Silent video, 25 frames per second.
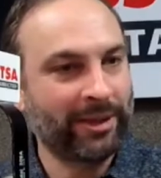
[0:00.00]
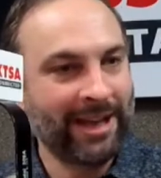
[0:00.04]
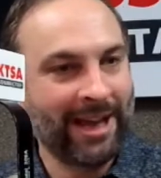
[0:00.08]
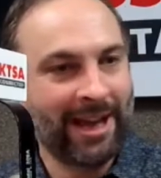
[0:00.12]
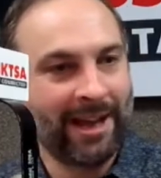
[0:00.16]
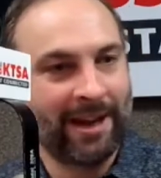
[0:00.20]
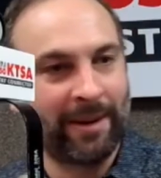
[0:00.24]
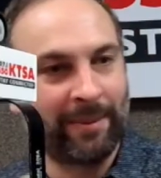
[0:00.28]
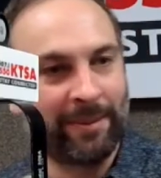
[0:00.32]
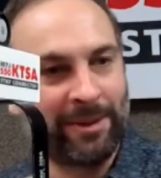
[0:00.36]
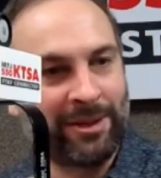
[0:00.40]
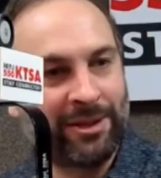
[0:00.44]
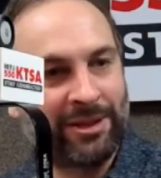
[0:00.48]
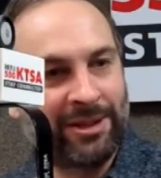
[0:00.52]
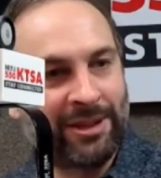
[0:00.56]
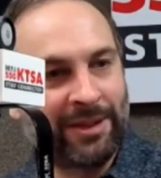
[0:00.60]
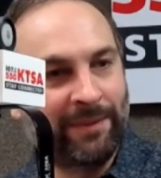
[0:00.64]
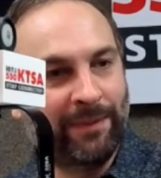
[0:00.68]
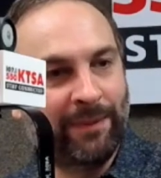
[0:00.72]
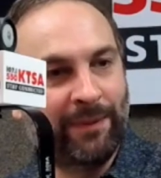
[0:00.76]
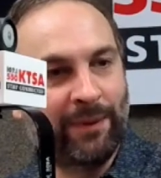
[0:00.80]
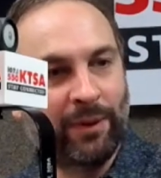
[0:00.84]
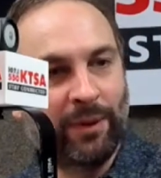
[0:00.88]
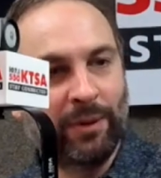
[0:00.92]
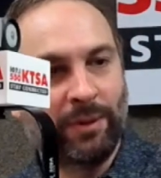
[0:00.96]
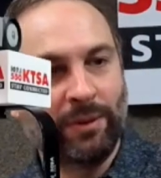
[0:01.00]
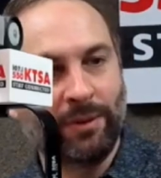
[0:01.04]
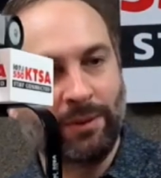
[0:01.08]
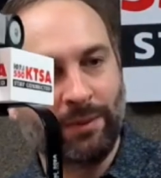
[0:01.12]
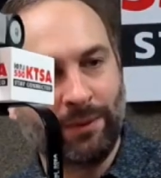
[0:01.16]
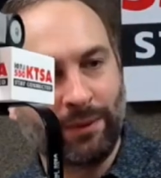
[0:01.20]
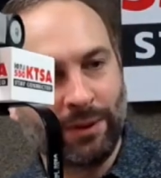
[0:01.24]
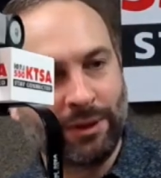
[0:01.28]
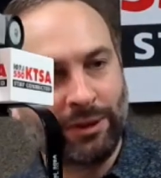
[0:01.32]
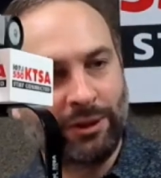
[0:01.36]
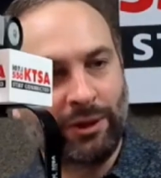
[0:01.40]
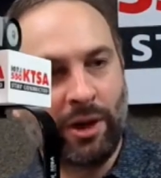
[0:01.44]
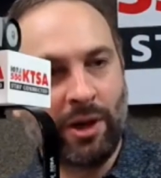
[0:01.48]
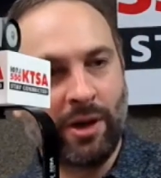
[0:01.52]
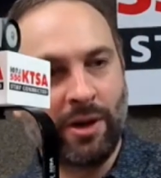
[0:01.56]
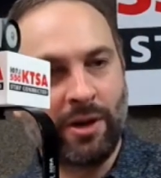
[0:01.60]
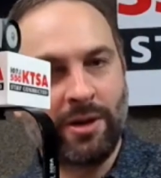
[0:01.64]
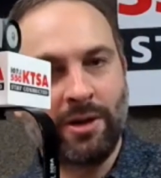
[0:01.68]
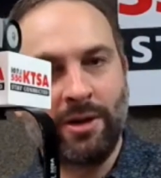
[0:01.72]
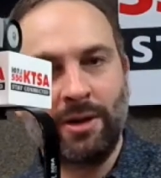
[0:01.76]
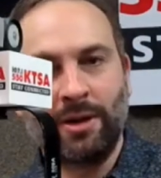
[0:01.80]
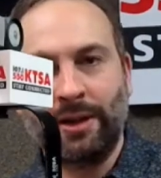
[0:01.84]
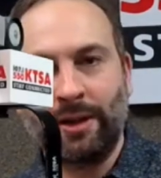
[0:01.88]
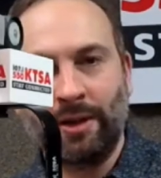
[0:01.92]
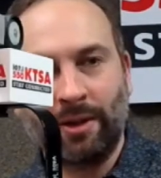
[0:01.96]
yeah. I mean, you see them full of
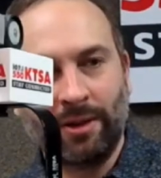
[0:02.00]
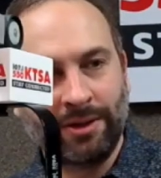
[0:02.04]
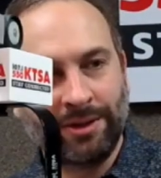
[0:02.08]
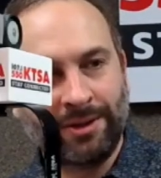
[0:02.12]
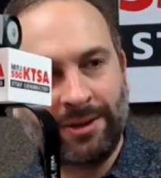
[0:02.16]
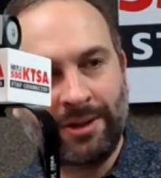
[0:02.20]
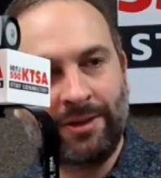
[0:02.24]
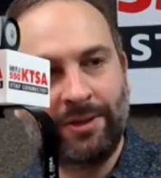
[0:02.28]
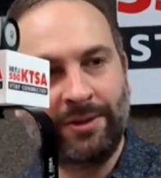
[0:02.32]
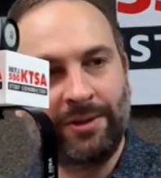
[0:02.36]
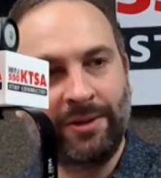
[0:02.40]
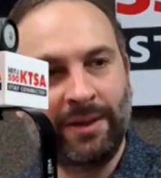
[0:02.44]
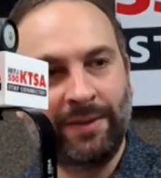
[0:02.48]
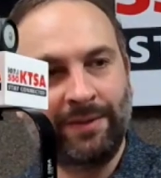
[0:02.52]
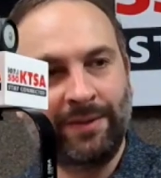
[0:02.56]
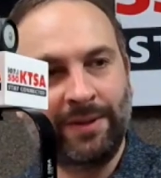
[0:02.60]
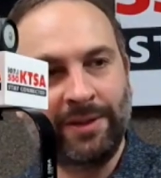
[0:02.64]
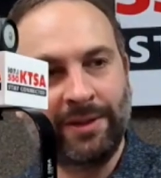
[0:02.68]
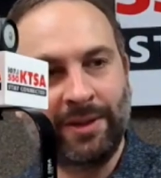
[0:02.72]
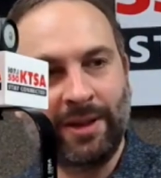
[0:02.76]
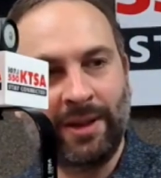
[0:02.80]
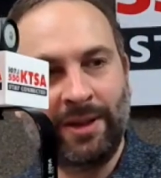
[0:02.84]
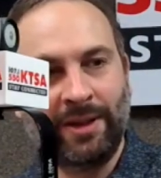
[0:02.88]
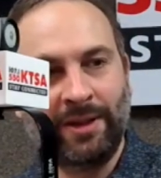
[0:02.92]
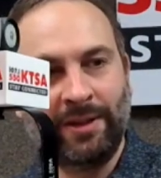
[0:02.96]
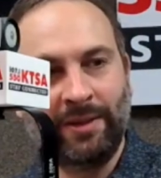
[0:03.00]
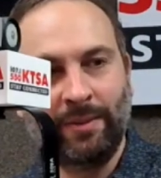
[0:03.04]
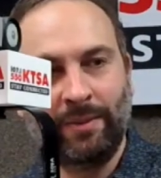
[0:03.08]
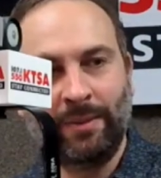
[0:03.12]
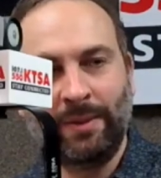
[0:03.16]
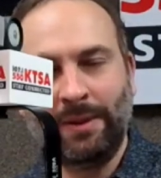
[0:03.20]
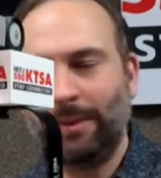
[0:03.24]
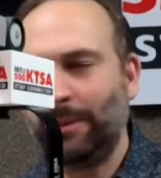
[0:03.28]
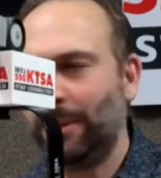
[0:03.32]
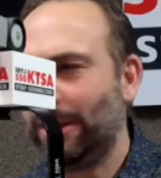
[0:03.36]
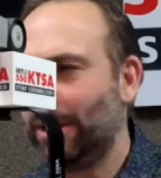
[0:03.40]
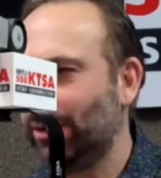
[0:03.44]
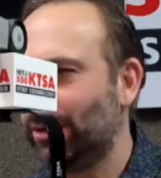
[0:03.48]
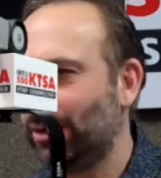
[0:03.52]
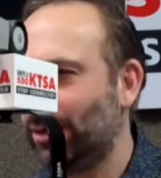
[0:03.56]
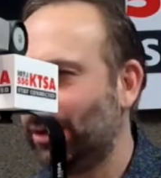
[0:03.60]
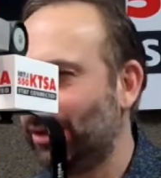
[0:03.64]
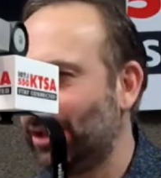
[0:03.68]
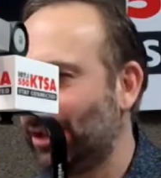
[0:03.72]
tartar and all this other stuff that's on it. What else you